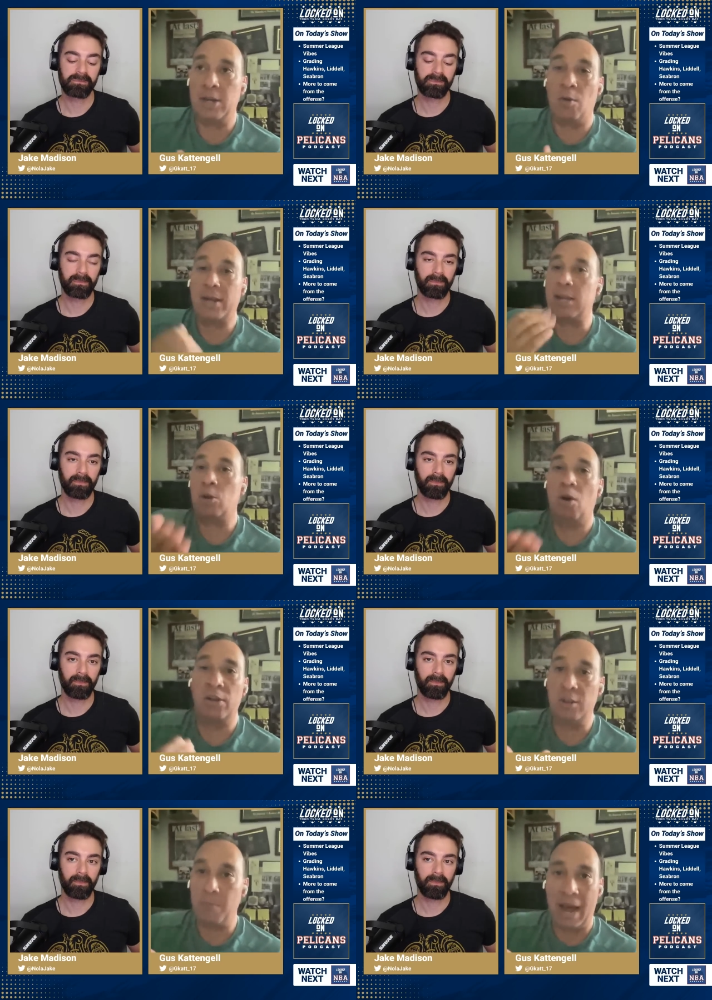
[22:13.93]
Speaker 1: I know I can
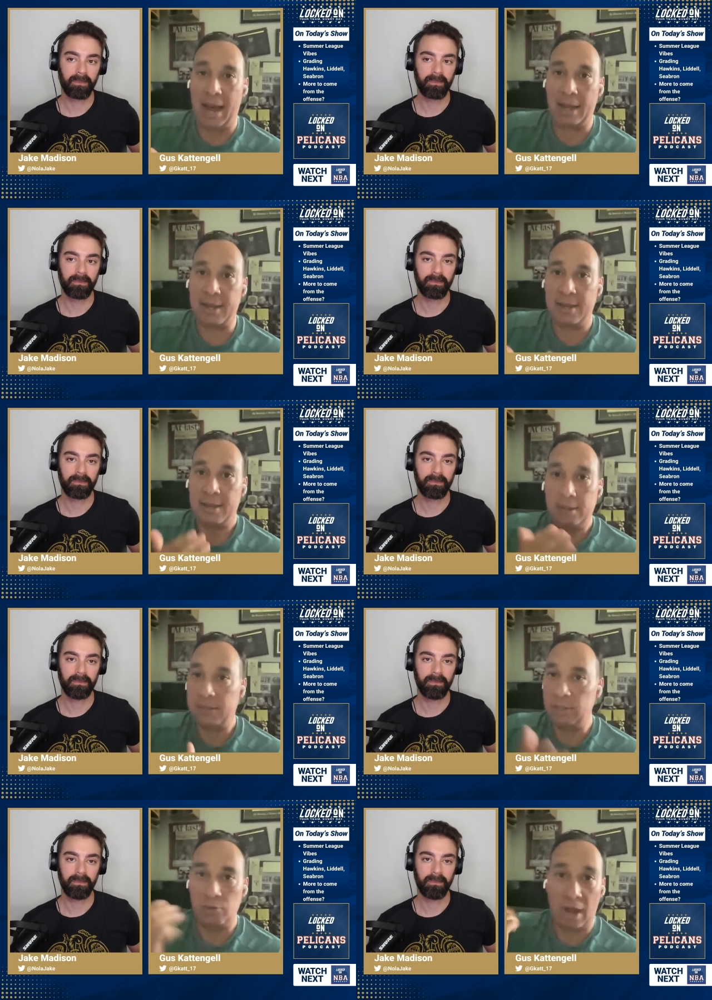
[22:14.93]
call you back.
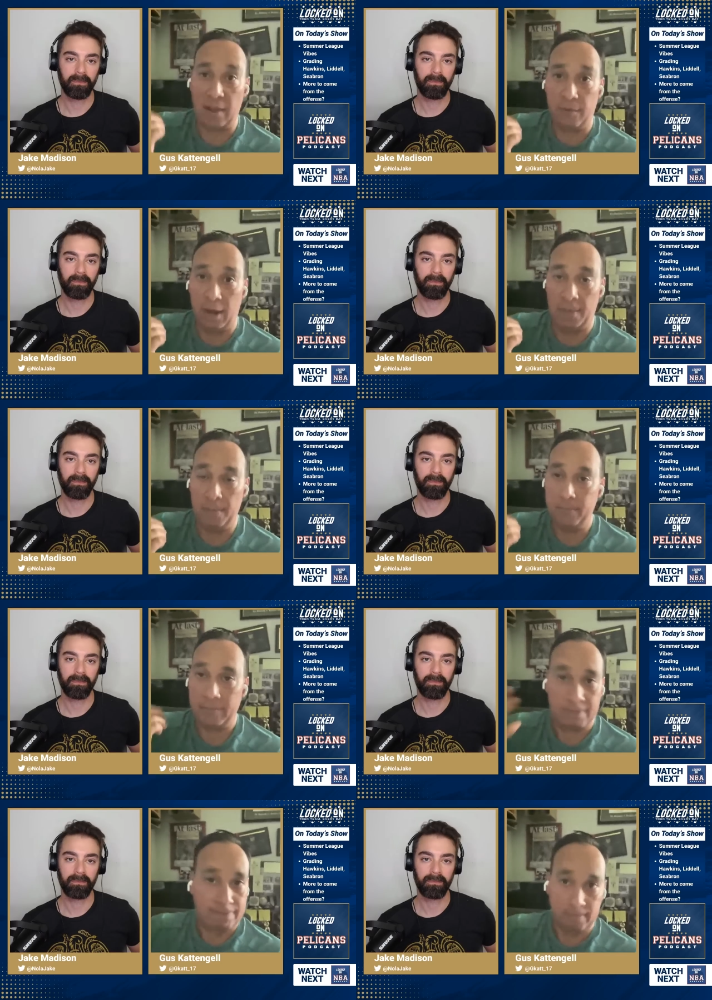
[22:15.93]
You can drive up.
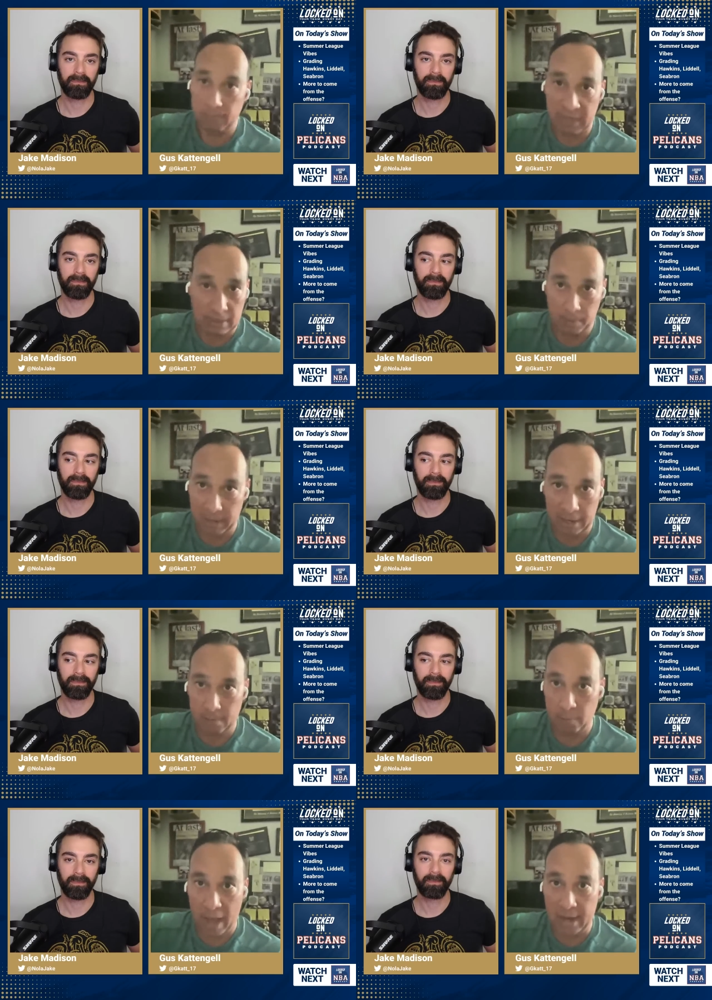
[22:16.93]
You can
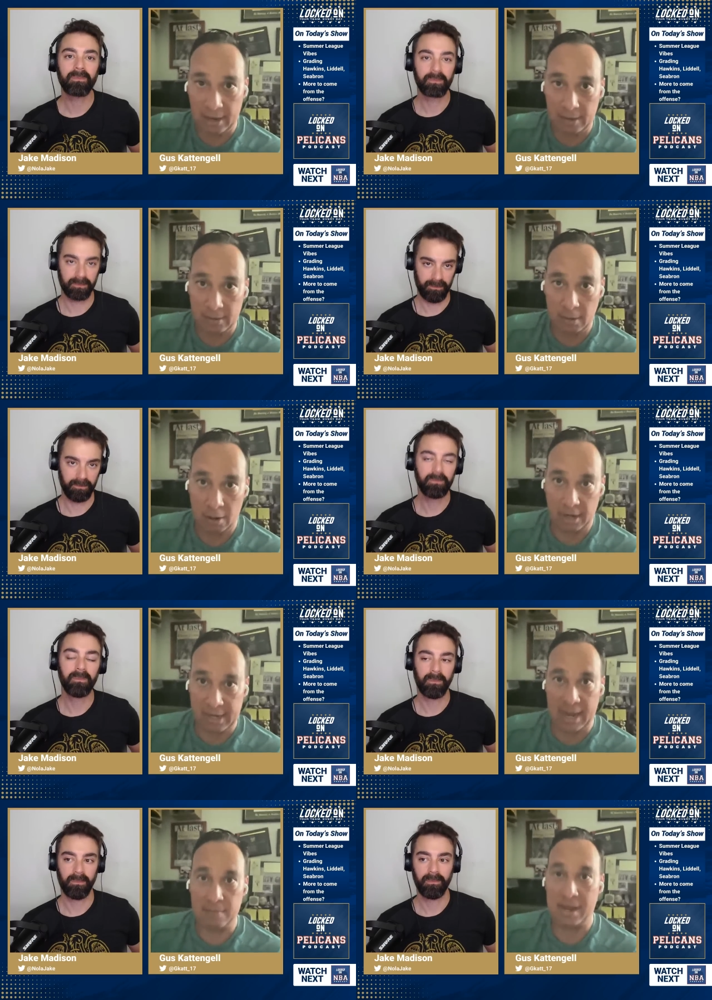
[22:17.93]
be ready on a
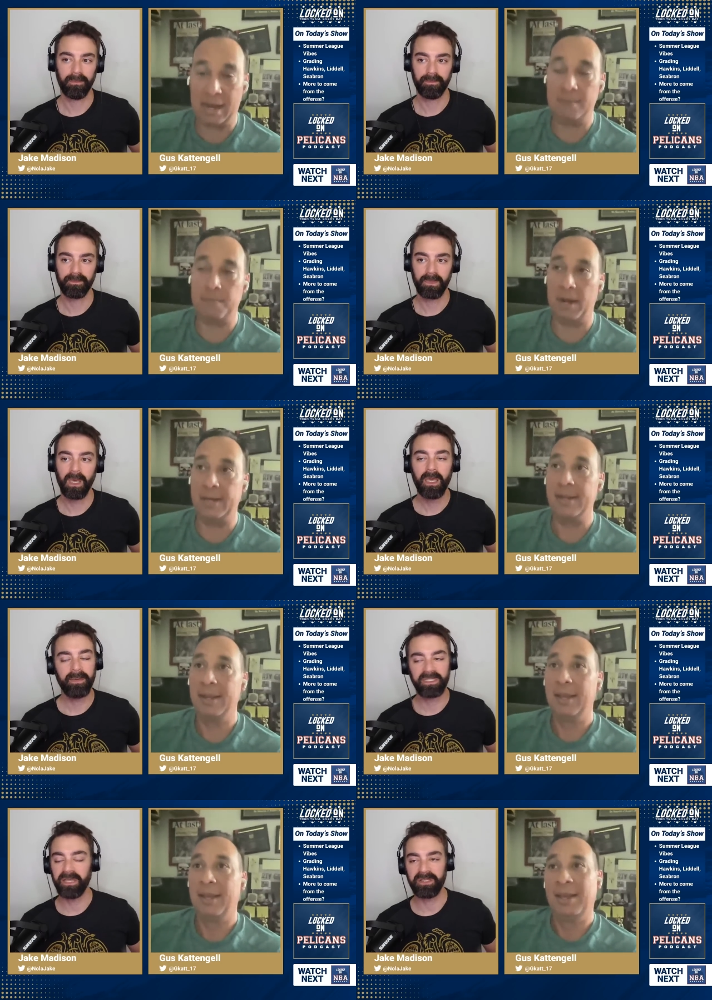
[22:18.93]
game night, but
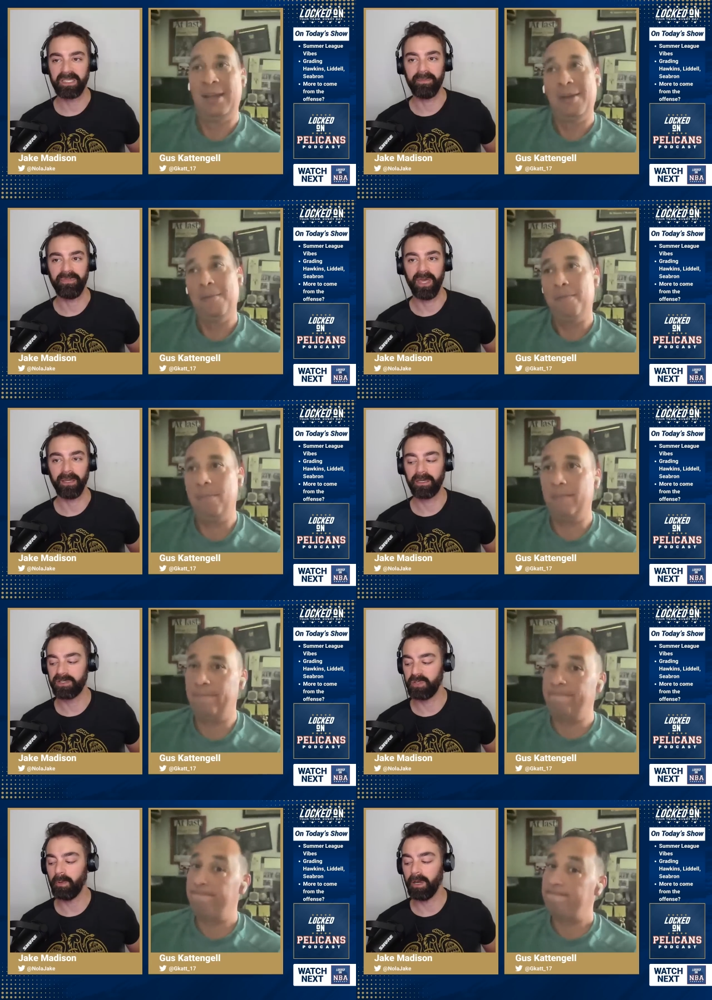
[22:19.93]
Speaker 2: it's not the same thing
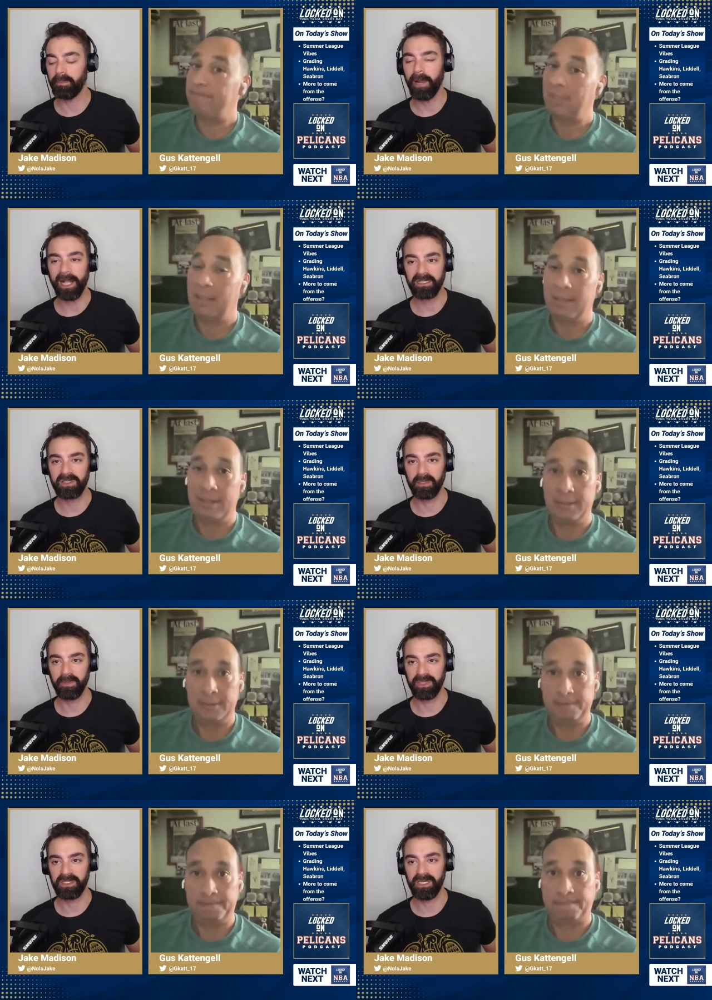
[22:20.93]
because you want him
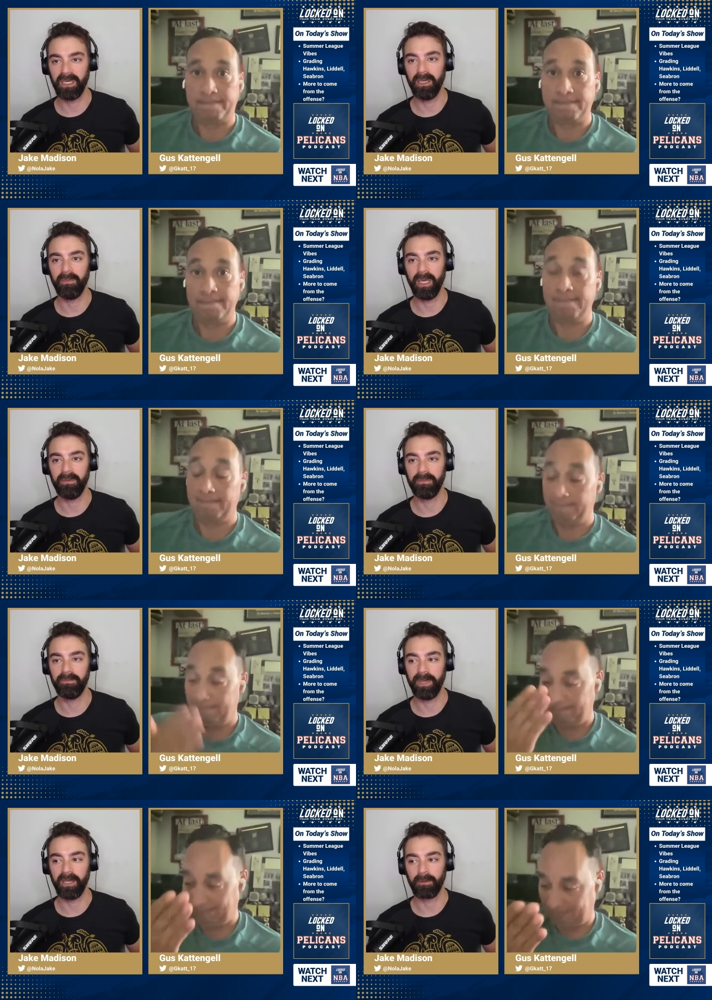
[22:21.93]
practicing with the team
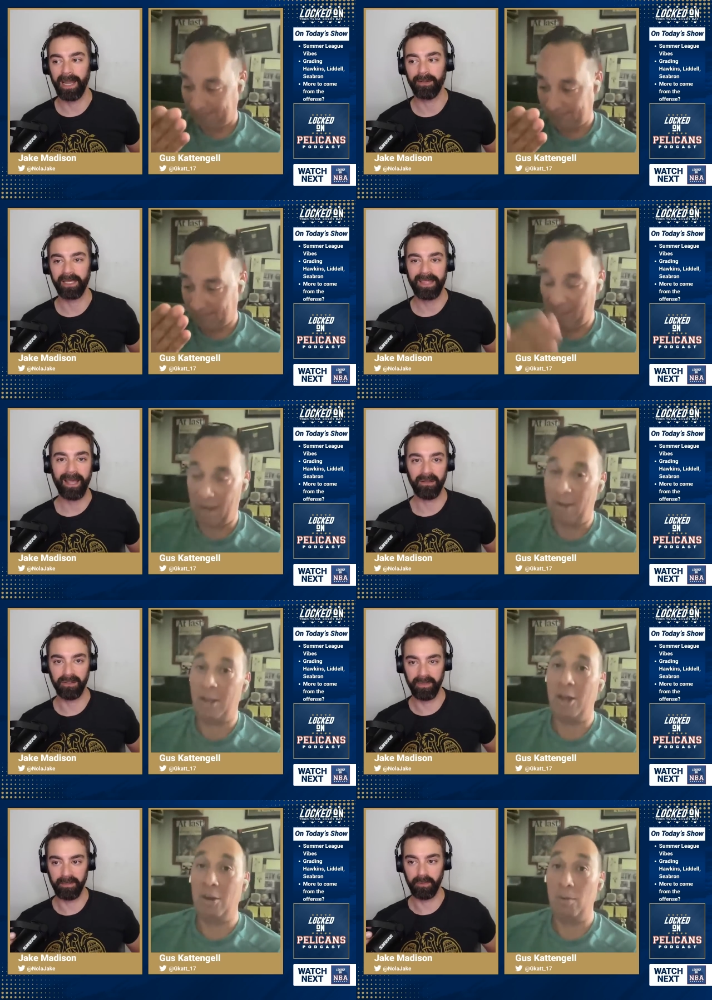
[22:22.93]
and being around like that
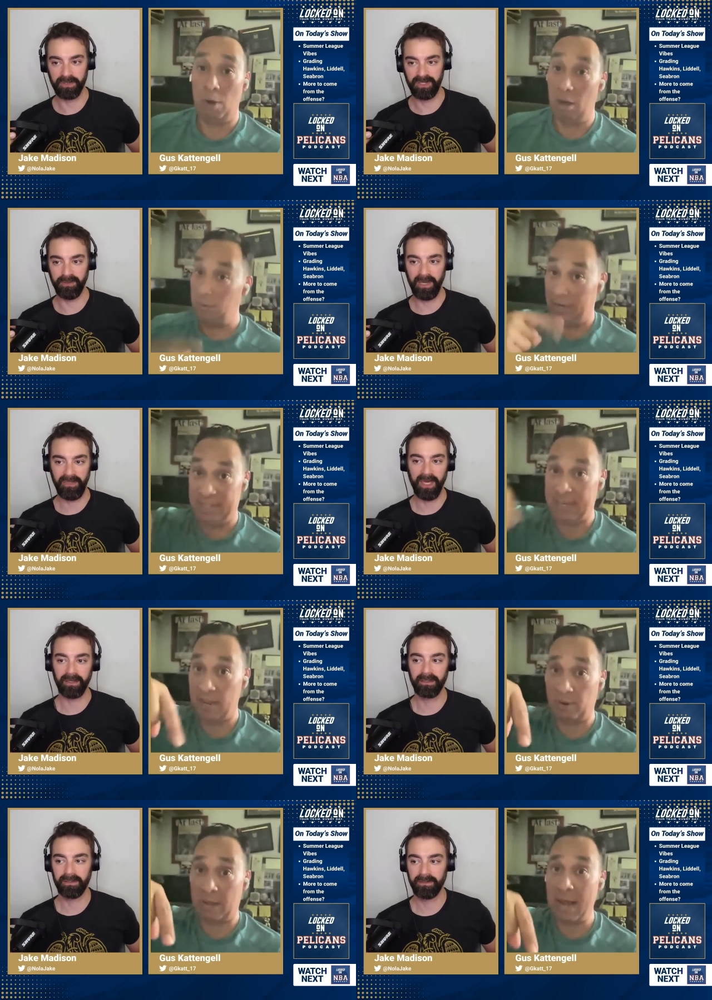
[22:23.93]
a little bit more well, too. He's I the
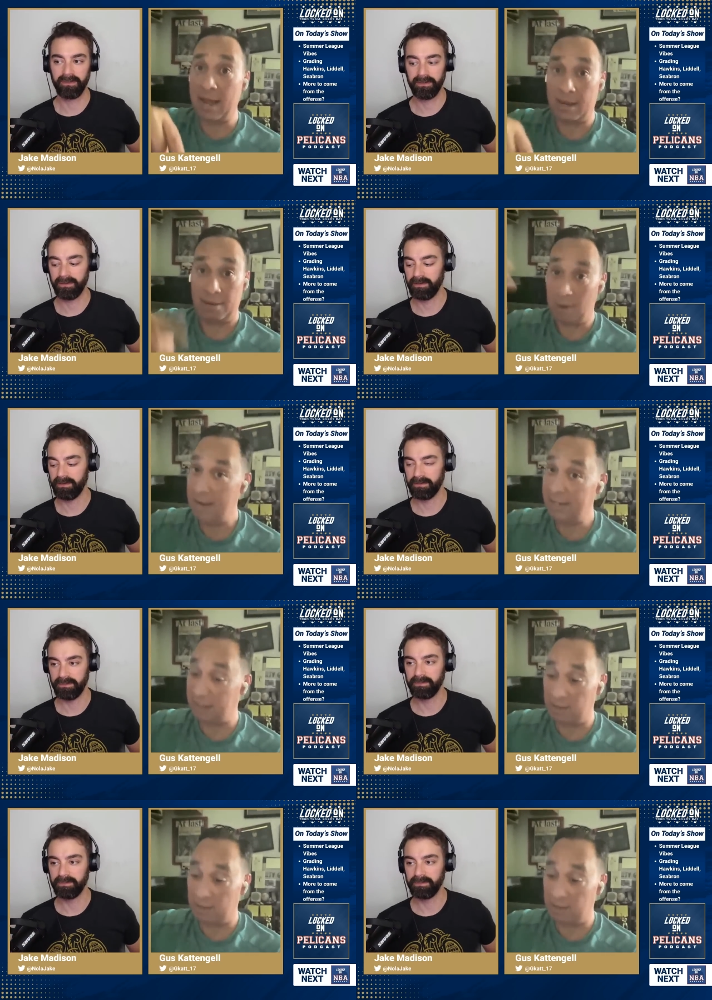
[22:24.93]
think. other
Speaker 1: guy, right? He's